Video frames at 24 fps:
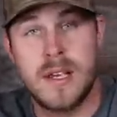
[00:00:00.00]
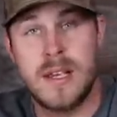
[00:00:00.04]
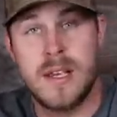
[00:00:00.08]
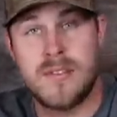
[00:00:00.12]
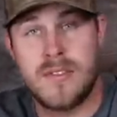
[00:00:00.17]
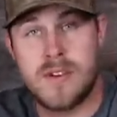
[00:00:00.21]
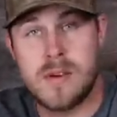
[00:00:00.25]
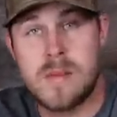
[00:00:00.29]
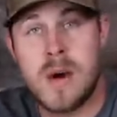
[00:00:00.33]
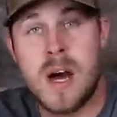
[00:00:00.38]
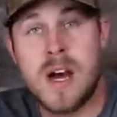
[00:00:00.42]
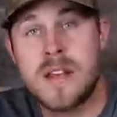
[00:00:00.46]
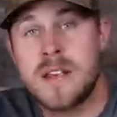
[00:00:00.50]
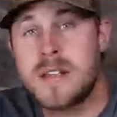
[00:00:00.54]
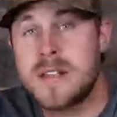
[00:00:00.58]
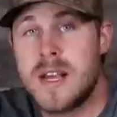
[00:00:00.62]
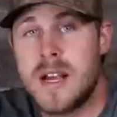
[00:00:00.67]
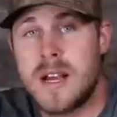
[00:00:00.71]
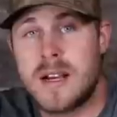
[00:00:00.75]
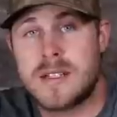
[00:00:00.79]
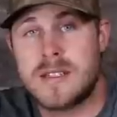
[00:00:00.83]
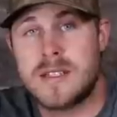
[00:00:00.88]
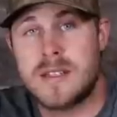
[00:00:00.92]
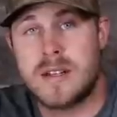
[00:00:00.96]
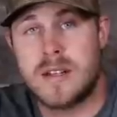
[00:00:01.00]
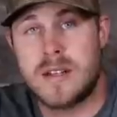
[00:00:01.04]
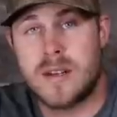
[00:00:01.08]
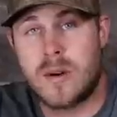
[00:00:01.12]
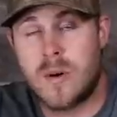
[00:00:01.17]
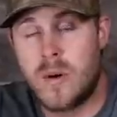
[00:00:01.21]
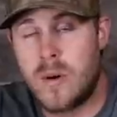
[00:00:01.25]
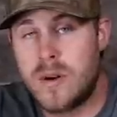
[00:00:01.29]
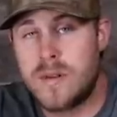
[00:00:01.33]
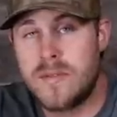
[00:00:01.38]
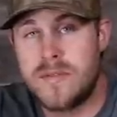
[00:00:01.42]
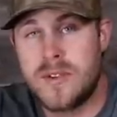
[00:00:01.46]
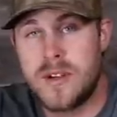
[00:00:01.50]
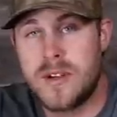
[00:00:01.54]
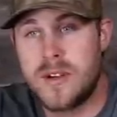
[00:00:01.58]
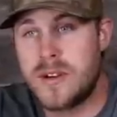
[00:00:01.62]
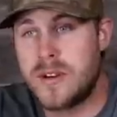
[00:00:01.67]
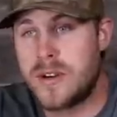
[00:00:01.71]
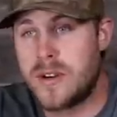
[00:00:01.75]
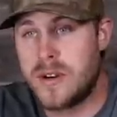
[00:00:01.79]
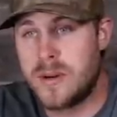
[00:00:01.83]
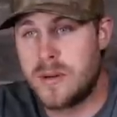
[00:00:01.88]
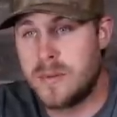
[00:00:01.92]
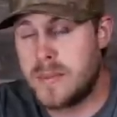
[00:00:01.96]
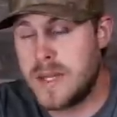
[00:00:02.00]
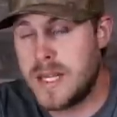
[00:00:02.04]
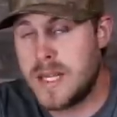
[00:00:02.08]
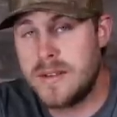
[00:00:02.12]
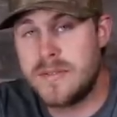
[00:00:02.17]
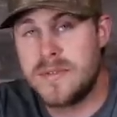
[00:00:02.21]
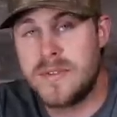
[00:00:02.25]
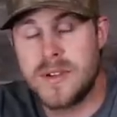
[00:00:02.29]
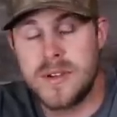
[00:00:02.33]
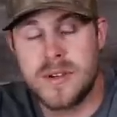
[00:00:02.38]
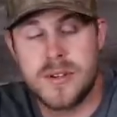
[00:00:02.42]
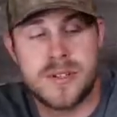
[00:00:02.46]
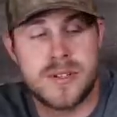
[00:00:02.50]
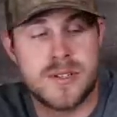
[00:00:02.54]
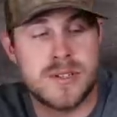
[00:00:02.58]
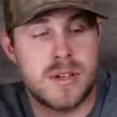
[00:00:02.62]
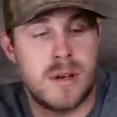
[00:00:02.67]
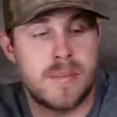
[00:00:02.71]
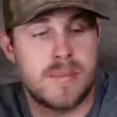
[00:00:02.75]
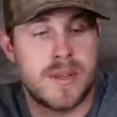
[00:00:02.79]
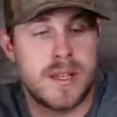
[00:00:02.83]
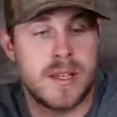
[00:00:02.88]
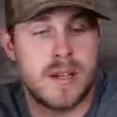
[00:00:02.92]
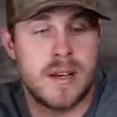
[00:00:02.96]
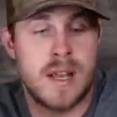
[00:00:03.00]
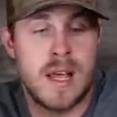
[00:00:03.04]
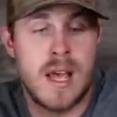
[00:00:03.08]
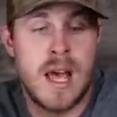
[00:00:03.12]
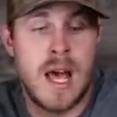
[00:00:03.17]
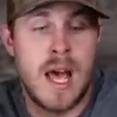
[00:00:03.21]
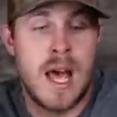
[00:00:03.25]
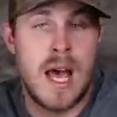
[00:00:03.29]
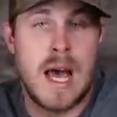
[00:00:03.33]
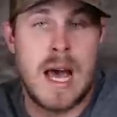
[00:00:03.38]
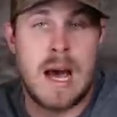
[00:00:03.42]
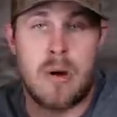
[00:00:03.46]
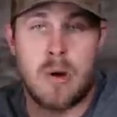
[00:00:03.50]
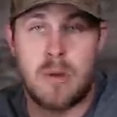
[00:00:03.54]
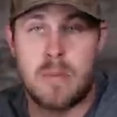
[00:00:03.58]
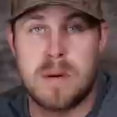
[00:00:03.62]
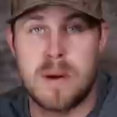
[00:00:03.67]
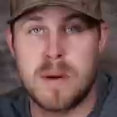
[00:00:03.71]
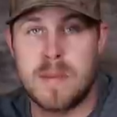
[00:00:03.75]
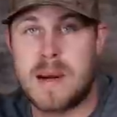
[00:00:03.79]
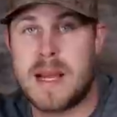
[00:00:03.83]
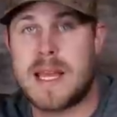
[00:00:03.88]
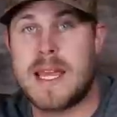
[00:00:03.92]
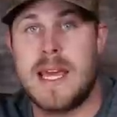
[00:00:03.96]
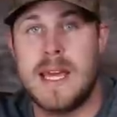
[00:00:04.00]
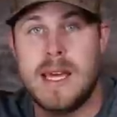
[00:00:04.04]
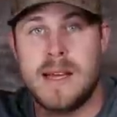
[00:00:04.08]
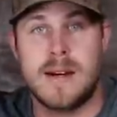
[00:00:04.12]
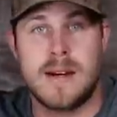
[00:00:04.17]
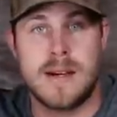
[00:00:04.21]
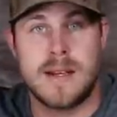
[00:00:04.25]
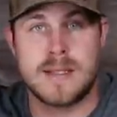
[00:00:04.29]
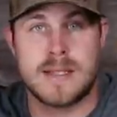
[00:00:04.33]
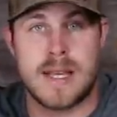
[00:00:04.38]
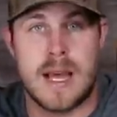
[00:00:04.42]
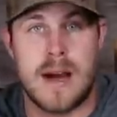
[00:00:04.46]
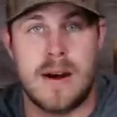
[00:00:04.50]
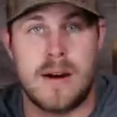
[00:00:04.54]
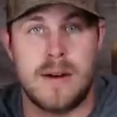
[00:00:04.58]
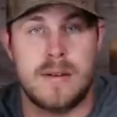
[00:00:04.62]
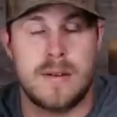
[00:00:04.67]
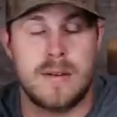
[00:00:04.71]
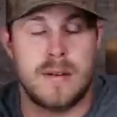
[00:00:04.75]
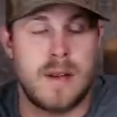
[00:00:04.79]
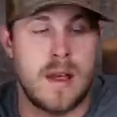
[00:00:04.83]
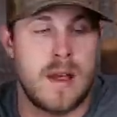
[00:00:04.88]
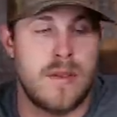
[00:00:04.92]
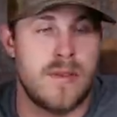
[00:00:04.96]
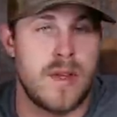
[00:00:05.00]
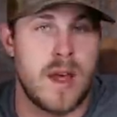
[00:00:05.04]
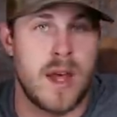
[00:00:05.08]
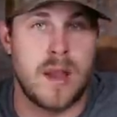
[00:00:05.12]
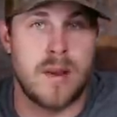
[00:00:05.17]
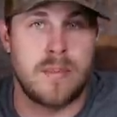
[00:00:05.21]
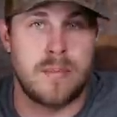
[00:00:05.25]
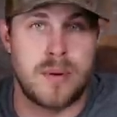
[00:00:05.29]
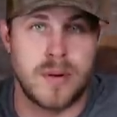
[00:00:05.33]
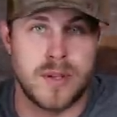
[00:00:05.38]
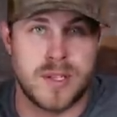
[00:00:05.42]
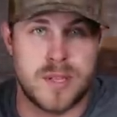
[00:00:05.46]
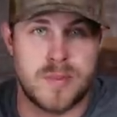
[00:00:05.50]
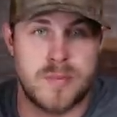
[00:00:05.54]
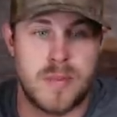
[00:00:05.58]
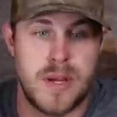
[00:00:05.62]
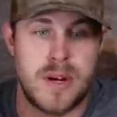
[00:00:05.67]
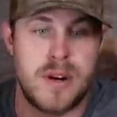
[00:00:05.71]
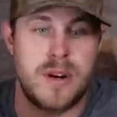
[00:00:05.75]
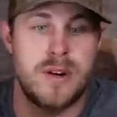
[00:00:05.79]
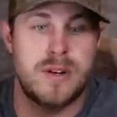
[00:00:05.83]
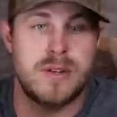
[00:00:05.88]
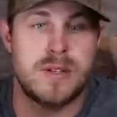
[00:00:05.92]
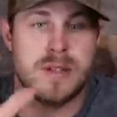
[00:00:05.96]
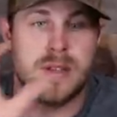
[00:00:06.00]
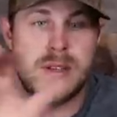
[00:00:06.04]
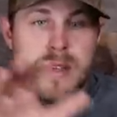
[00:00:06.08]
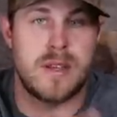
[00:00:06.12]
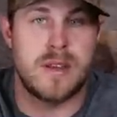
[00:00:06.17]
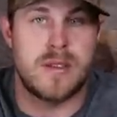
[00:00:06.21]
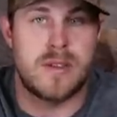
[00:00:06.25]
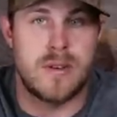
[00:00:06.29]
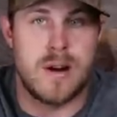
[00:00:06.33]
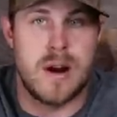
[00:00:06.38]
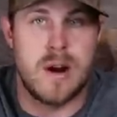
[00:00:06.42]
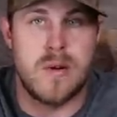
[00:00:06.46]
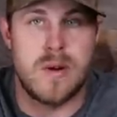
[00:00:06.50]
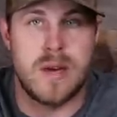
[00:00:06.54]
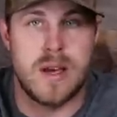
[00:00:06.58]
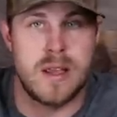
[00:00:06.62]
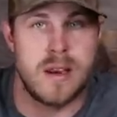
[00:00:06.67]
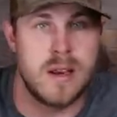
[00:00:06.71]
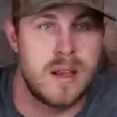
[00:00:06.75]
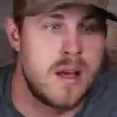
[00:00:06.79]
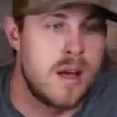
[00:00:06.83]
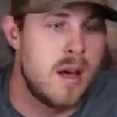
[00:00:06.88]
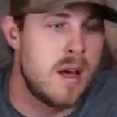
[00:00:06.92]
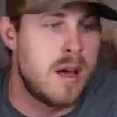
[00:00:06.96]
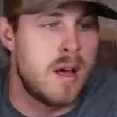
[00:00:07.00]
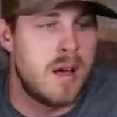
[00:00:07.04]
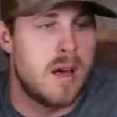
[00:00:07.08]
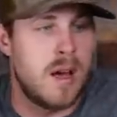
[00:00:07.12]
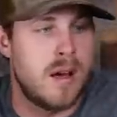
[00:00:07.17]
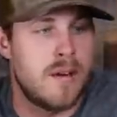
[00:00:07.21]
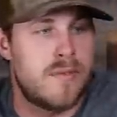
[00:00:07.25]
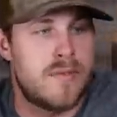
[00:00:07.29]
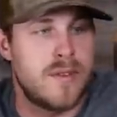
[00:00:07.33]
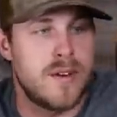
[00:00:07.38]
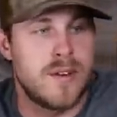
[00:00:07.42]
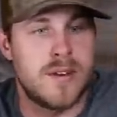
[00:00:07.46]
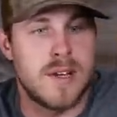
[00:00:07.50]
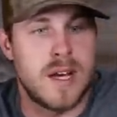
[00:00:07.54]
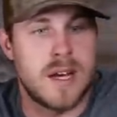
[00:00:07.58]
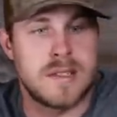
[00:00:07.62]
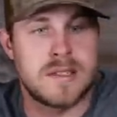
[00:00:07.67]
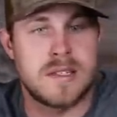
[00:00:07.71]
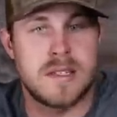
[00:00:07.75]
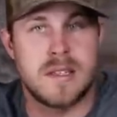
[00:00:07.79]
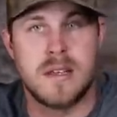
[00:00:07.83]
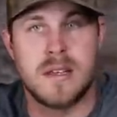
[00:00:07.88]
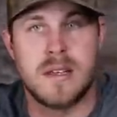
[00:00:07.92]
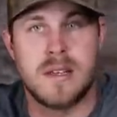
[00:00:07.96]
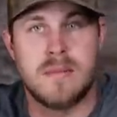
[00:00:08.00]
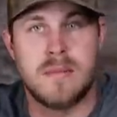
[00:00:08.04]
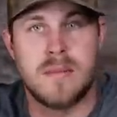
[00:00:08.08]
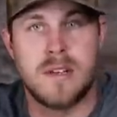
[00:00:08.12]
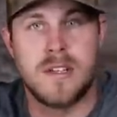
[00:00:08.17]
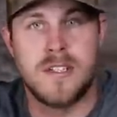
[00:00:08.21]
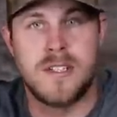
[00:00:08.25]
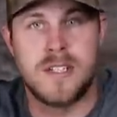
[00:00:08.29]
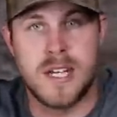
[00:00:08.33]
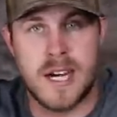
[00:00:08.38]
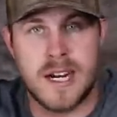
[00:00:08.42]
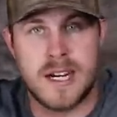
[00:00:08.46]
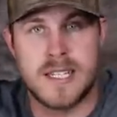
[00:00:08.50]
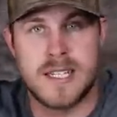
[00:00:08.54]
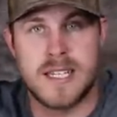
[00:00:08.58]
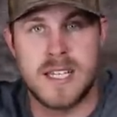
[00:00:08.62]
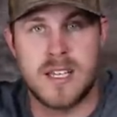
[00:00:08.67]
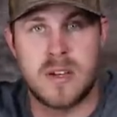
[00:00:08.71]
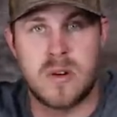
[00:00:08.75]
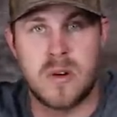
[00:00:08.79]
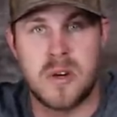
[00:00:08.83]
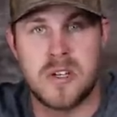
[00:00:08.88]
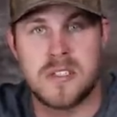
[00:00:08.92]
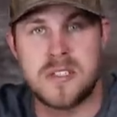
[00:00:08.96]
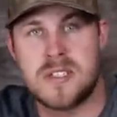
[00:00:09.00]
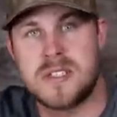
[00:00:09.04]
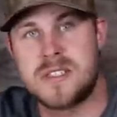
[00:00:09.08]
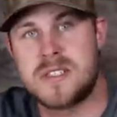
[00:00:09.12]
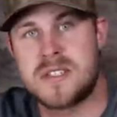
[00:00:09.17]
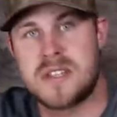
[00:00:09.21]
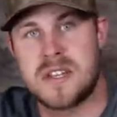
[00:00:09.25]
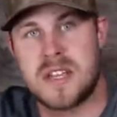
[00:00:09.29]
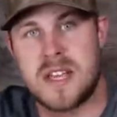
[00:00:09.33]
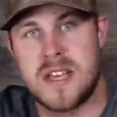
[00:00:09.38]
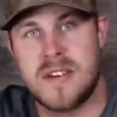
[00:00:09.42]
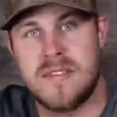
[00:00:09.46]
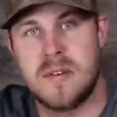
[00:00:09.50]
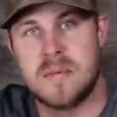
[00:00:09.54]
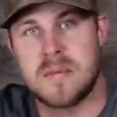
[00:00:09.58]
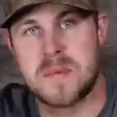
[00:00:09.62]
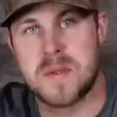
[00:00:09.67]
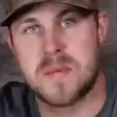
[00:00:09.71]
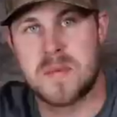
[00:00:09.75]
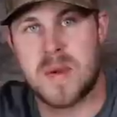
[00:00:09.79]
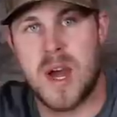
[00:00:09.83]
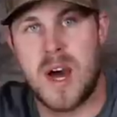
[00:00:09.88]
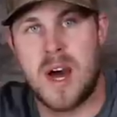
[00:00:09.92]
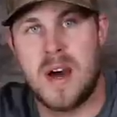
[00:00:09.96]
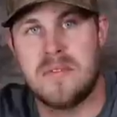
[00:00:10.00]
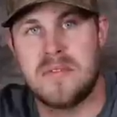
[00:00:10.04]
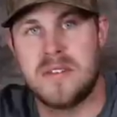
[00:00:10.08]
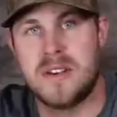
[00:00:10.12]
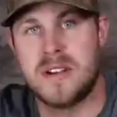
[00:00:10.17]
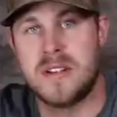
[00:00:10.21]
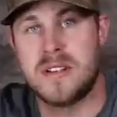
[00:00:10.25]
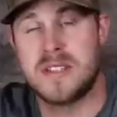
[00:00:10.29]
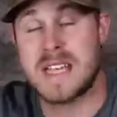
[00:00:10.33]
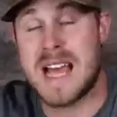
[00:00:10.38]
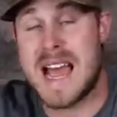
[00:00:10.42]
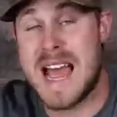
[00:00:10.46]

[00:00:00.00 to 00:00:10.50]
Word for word: If I'm hunting ducks in a cornfield or a bean field or something, I will put my Canadas out and then put spinners and then throw in a few dozen duck decoys just to give them some confidence.